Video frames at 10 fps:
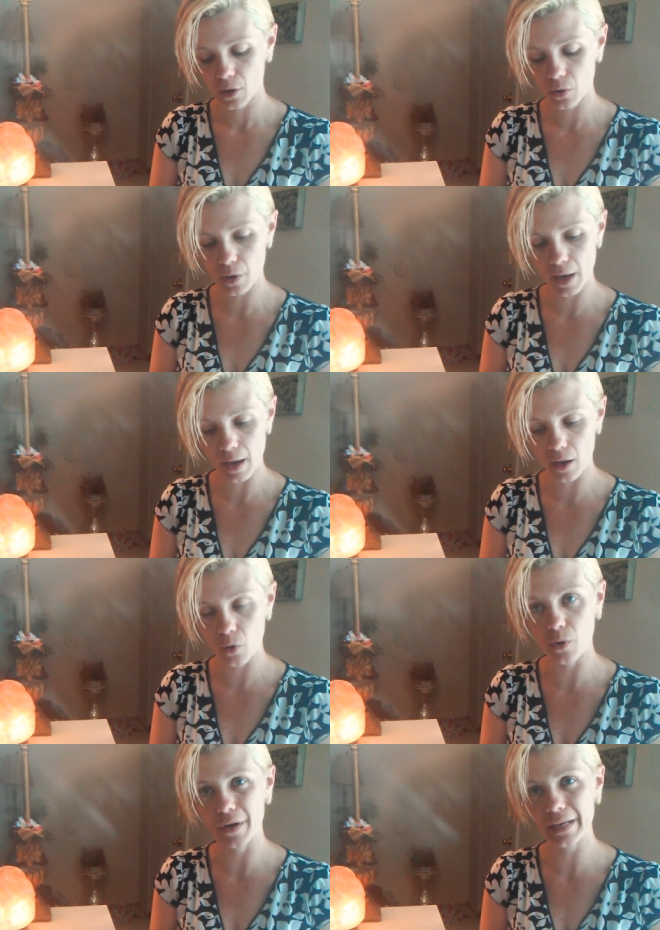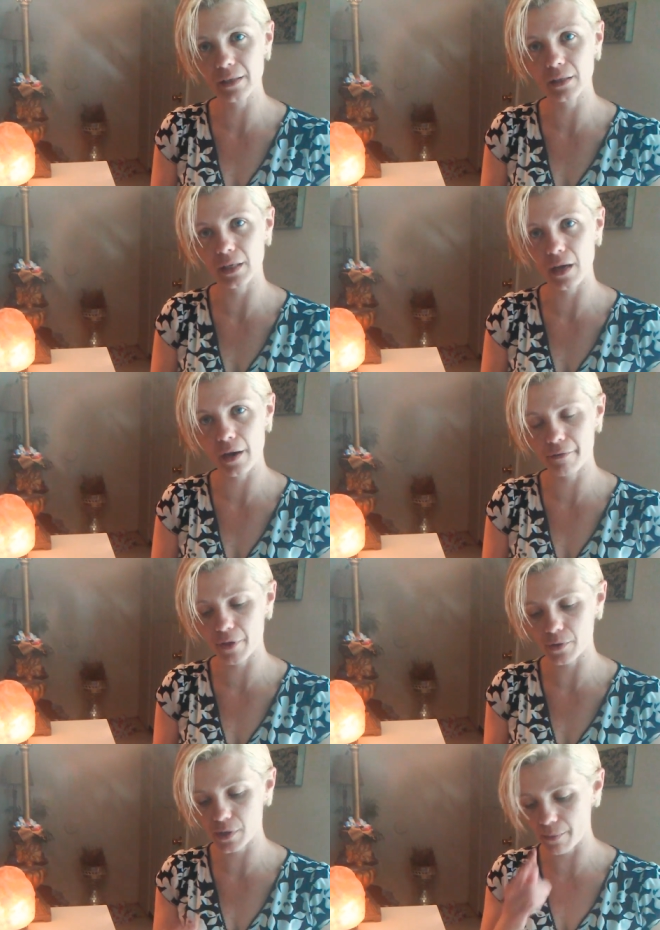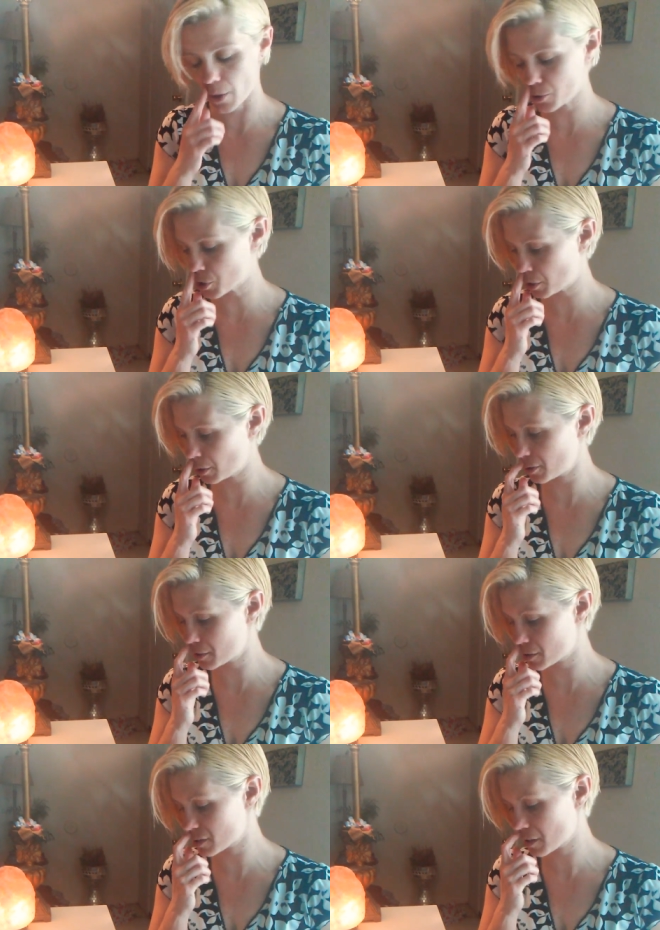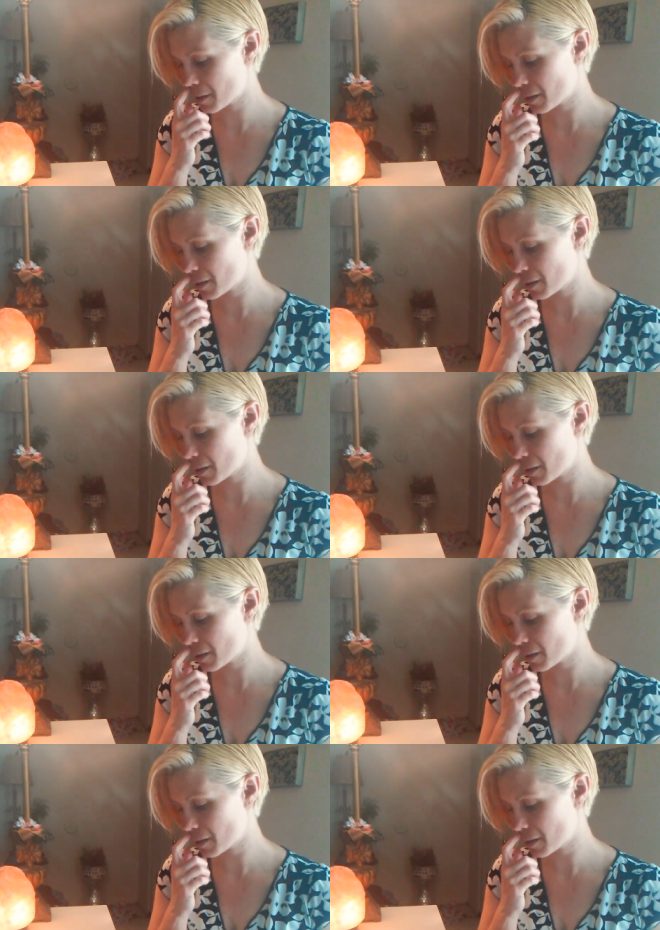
okay, or healing of those emotions.